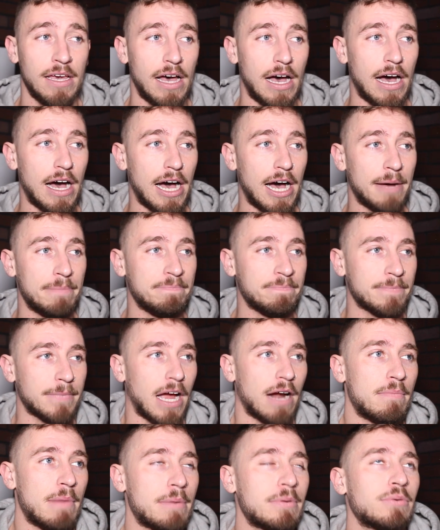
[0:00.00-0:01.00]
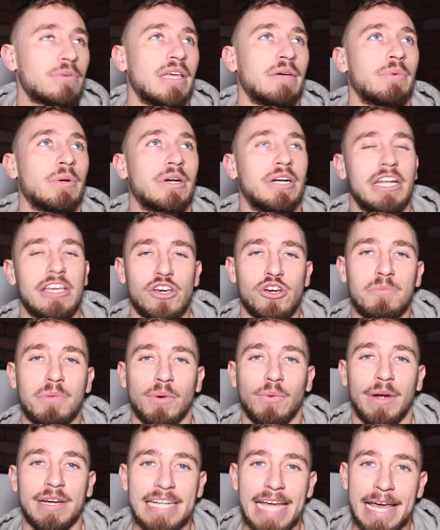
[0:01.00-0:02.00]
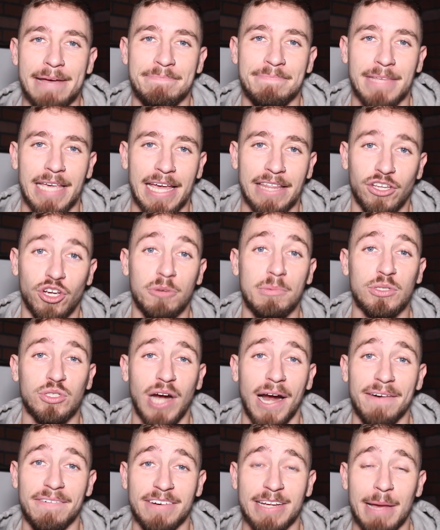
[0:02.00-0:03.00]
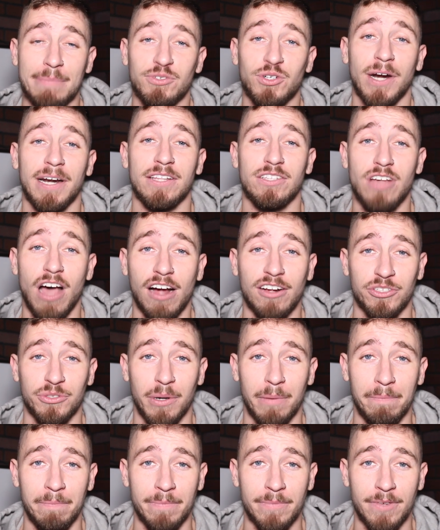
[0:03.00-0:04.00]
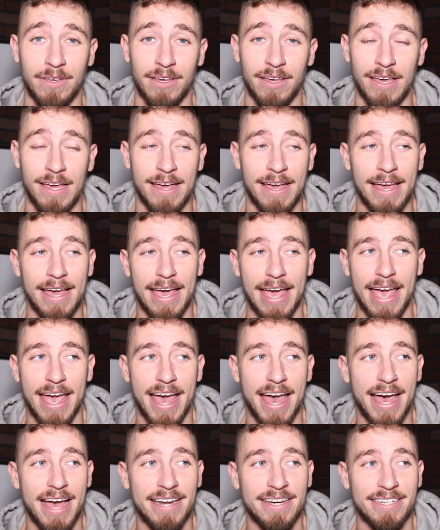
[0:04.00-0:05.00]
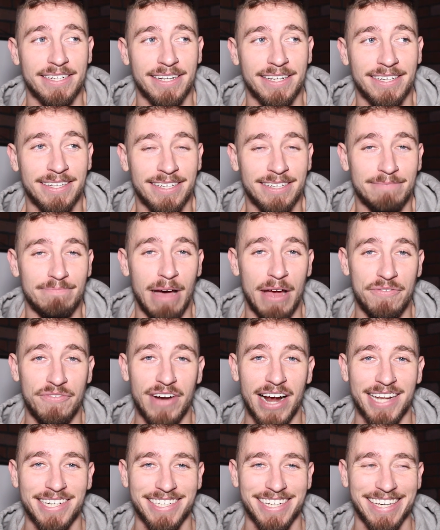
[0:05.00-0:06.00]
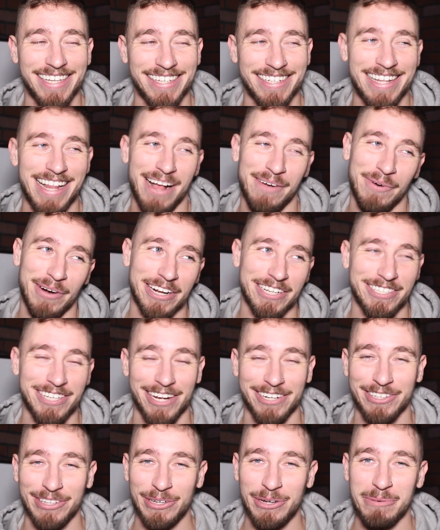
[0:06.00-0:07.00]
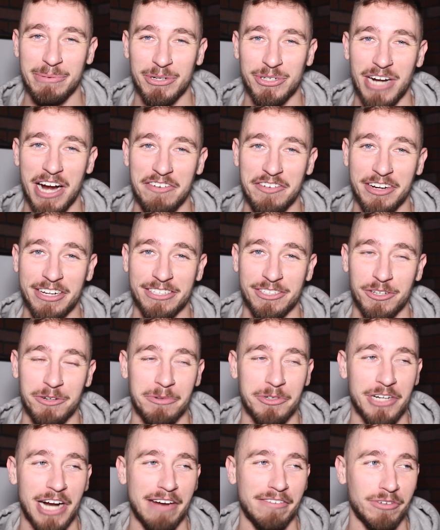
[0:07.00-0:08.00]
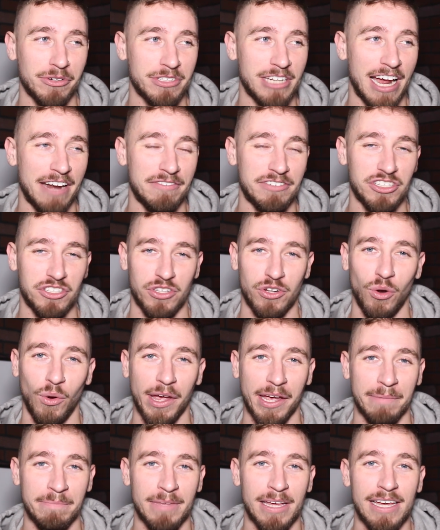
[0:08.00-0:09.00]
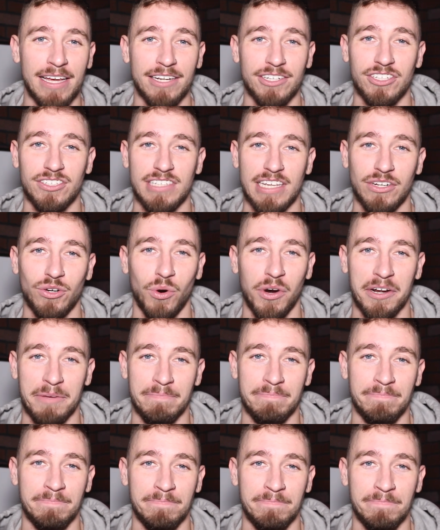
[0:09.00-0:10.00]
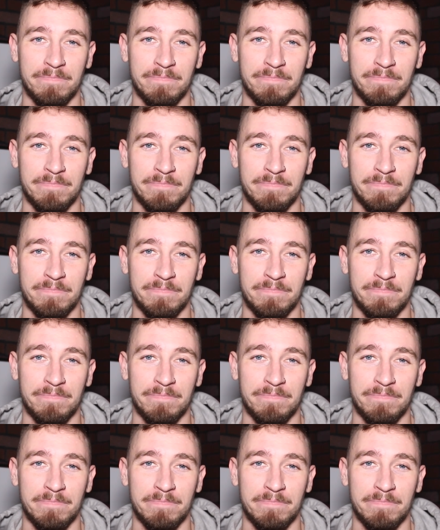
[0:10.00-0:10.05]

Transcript: I remember that we were in an Uber one day, and the Uber driver kept trying to talk to him, and my friend, not wanting to talk to the Uber driver because the Uber driver was kind of just annoying him, just ignored him.